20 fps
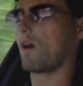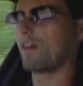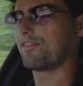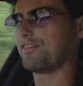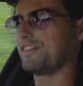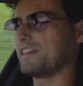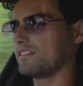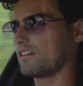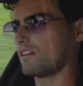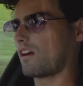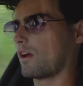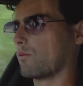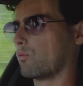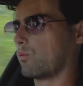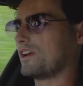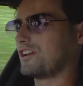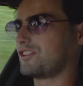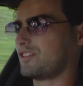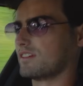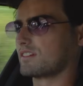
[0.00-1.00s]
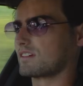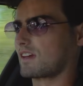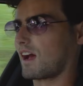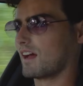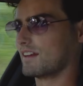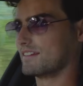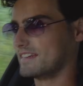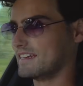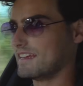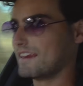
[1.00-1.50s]
One thing that I wish this
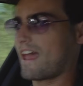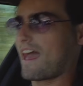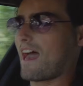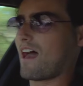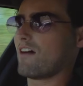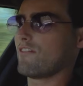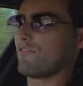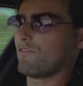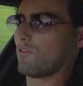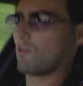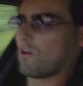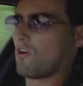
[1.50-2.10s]
car did have